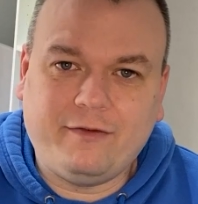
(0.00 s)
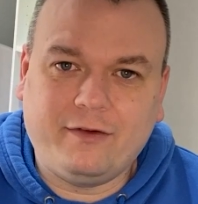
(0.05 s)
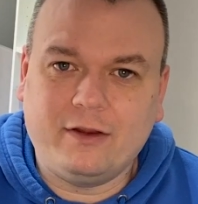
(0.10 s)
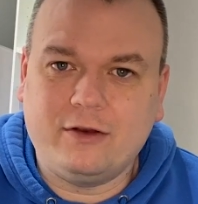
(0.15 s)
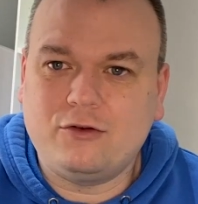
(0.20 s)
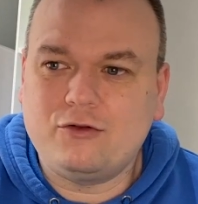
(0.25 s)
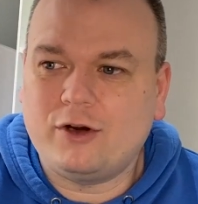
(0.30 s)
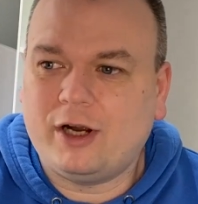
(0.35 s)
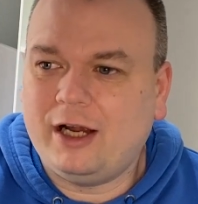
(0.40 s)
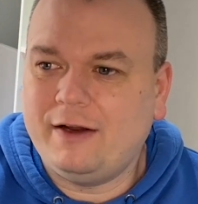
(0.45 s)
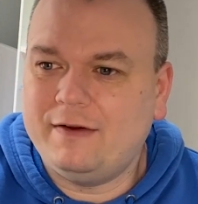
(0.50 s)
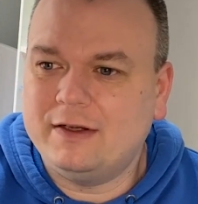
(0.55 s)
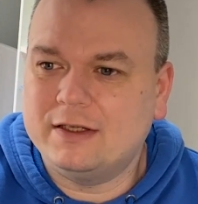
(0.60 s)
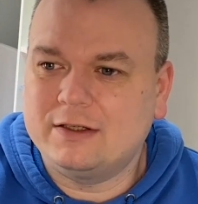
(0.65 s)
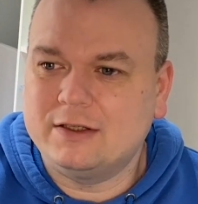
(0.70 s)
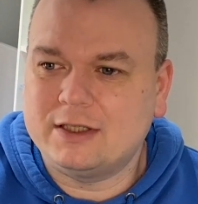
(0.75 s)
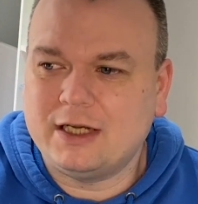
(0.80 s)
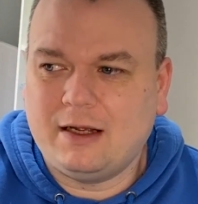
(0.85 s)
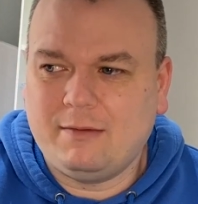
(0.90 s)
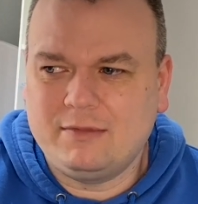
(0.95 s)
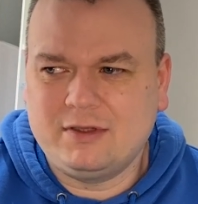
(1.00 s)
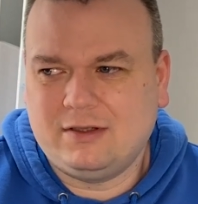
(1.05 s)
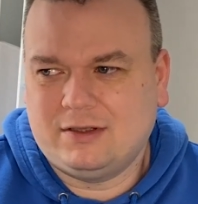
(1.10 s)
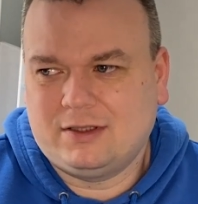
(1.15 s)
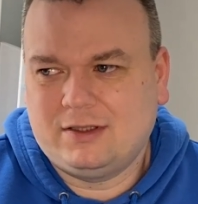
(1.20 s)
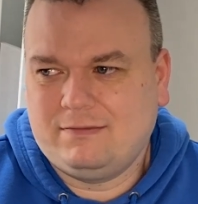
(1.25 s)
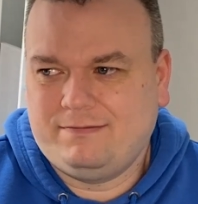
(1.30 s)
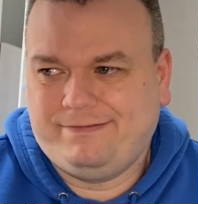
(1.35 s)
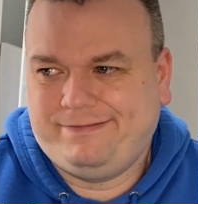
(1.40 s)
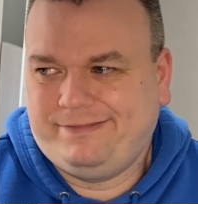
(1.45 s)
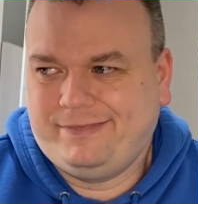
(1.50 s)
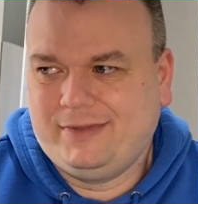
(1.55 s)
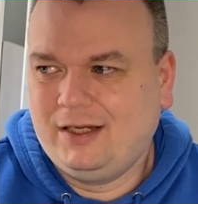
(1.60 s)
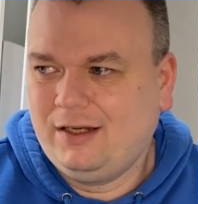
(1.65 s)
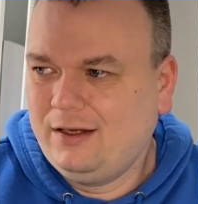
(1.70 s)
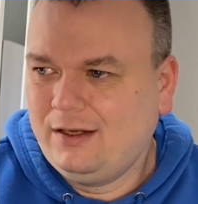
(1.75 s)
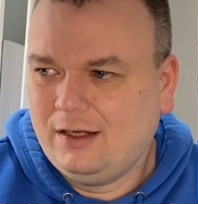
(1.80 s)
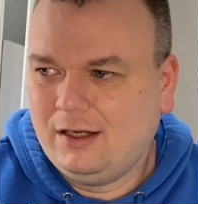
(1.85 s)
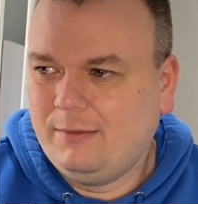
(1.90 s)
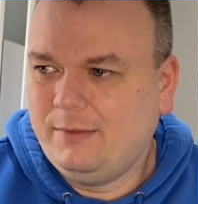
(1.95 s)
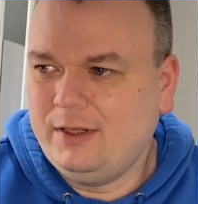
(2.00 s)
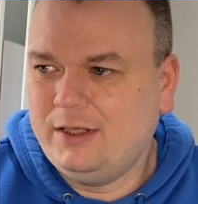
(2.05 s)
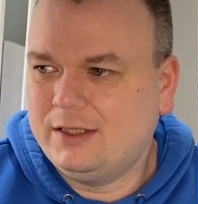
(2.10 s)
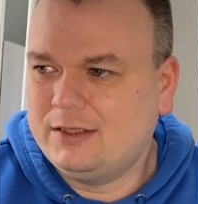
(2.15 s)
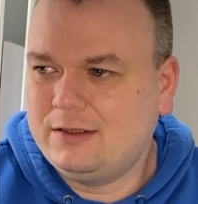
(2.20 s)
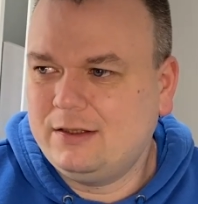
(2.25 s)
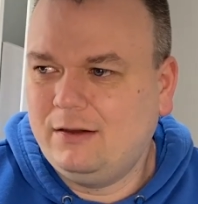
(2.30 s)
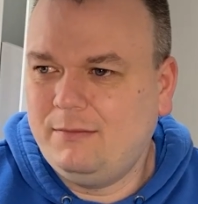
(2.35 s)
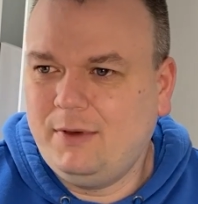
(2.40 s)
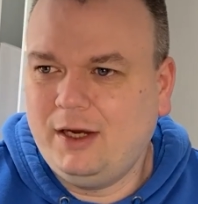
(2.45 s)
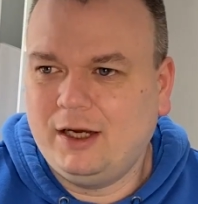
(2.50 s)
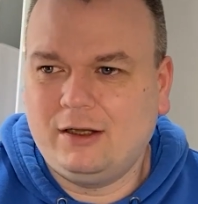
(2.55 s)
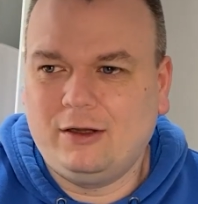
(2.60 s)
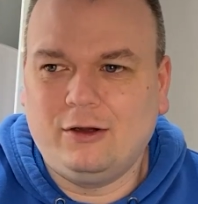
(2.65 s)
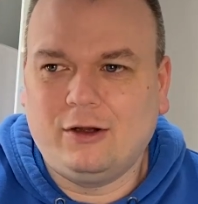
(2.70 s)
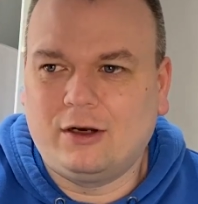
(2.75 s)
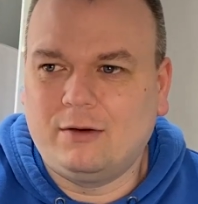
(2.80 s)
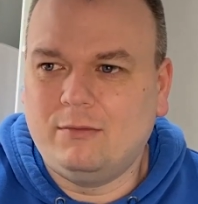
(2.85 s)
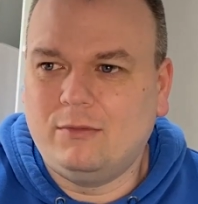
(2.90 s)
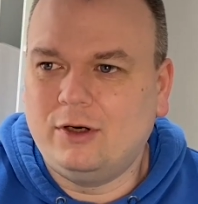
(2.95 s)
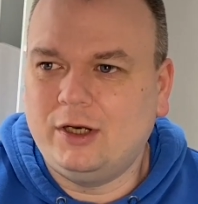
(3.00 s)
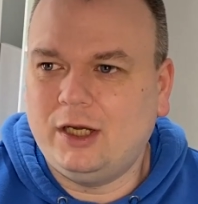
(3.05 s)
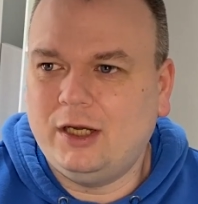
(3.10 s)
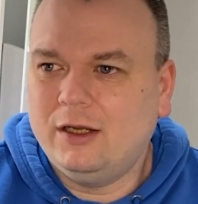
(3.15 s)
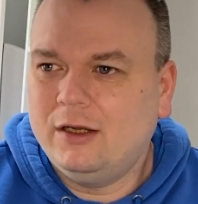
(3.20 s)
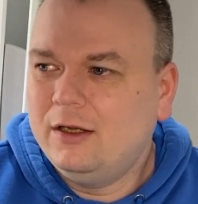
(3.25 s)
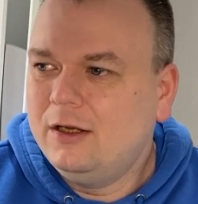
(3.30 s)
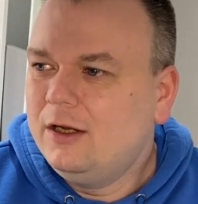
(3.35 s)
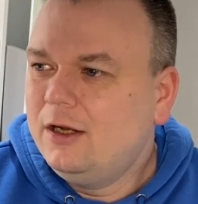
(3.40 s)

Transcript: for the drivers, because Amazon, they're still making a lot of money.